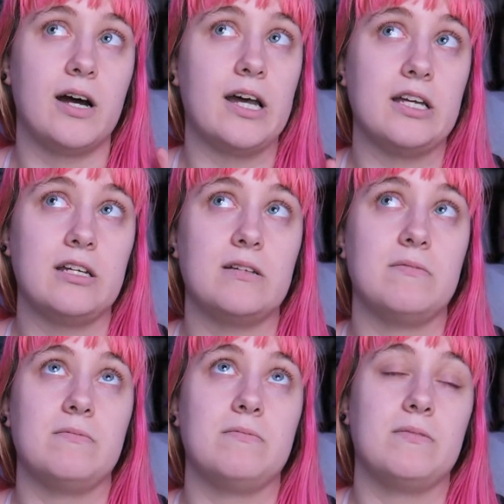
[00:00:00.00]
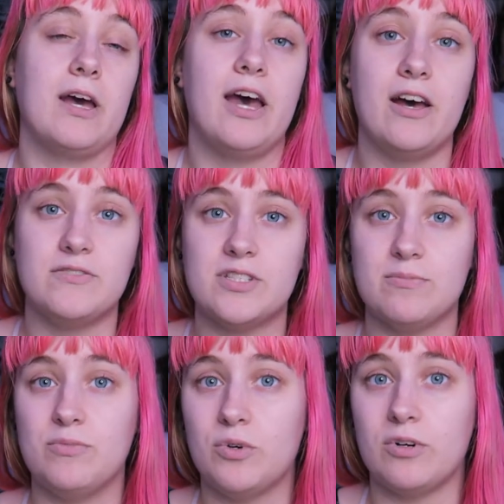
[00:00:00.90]
I have
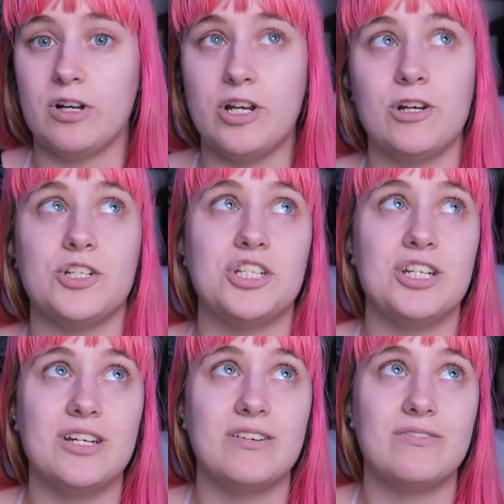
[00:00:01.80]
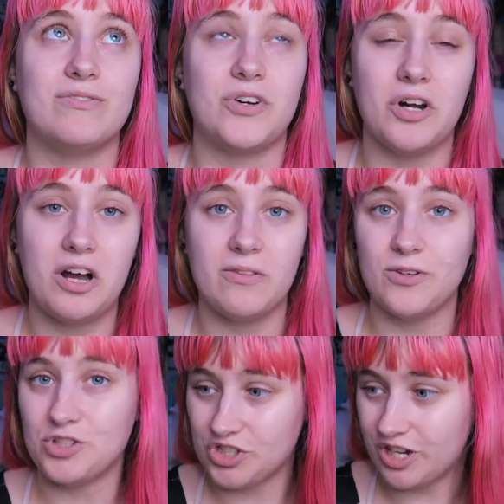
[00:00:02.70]
some more energy for
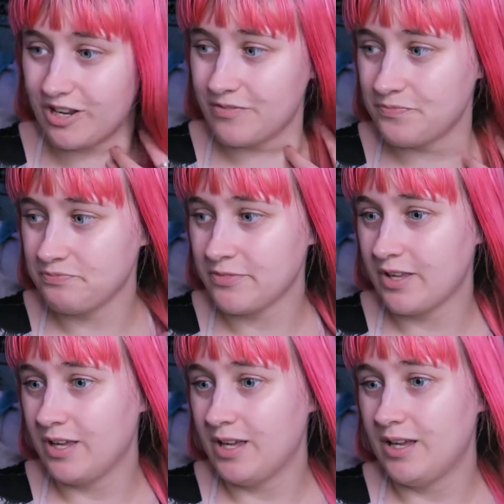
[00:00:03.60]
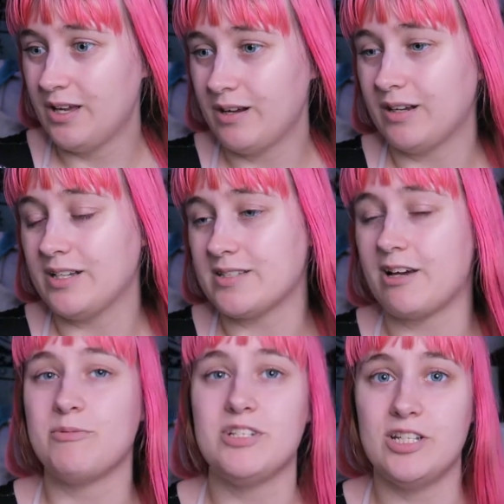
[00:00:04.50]
other shit. Cause
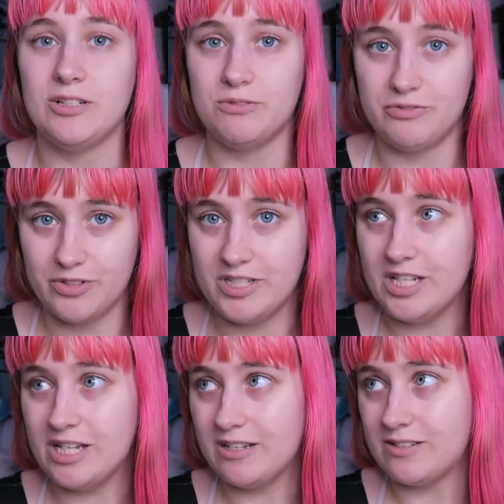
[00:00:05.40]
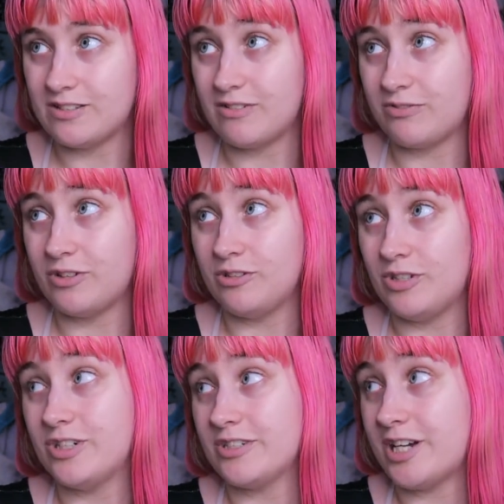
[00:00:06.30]
I've been dealing with fatigue and stuff for a
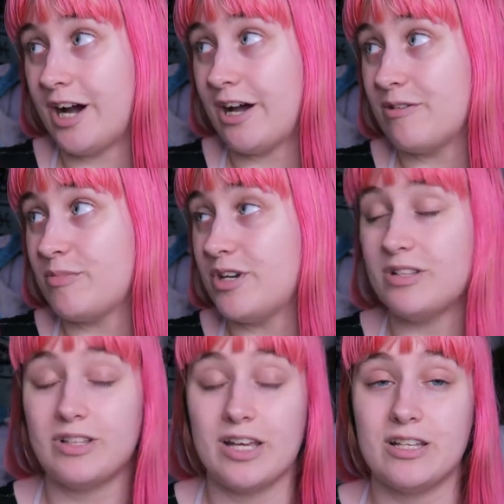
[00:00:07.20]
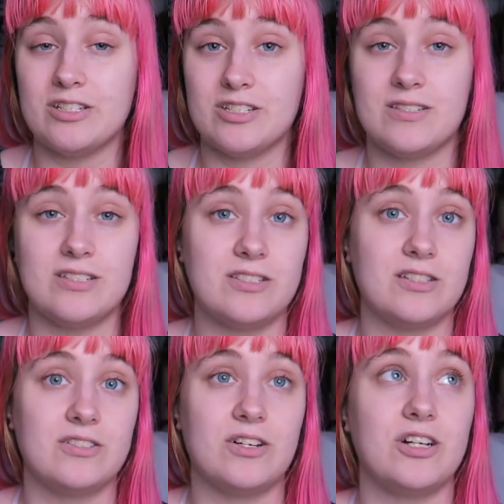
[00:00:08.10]
long time, and like just this
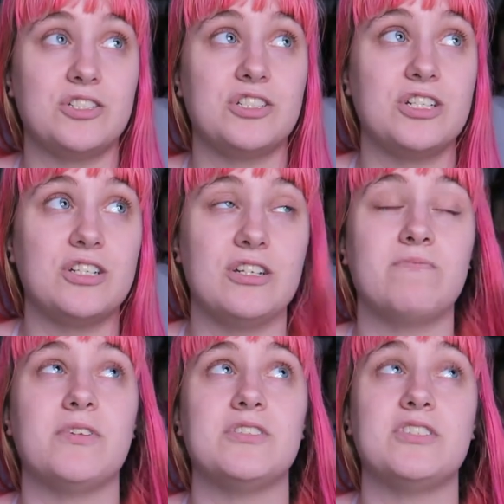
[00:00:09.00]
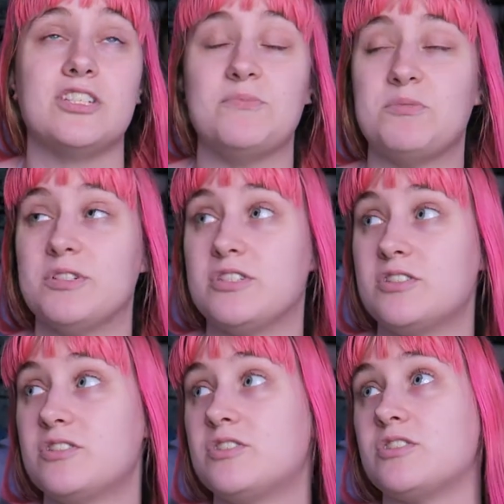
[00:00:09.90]
exhaustion, and my sleep's been
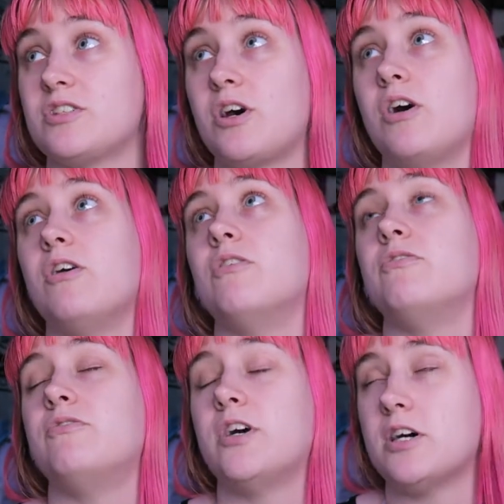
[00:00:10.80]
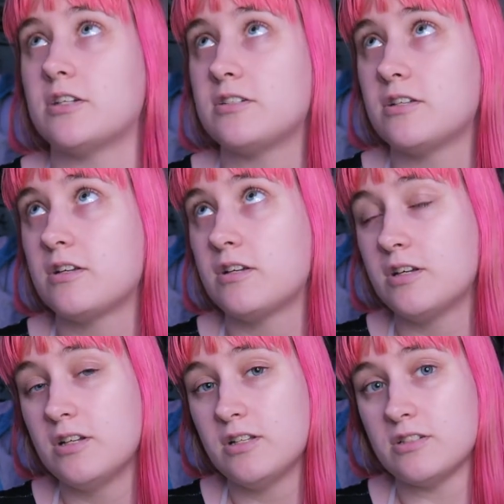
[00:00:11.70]
so fucked.
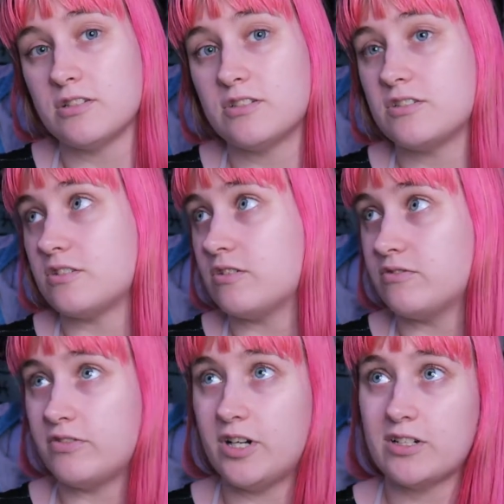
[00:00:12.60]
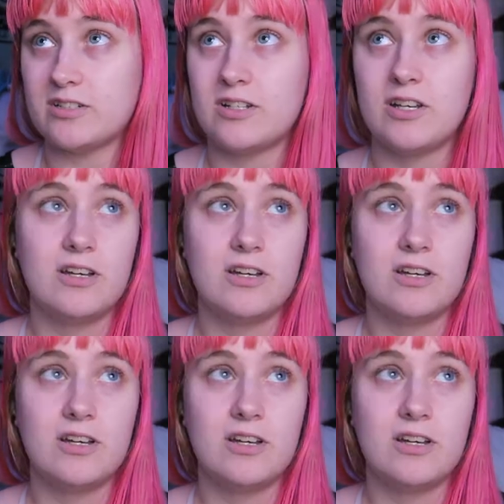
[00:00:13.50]
Just so fucked.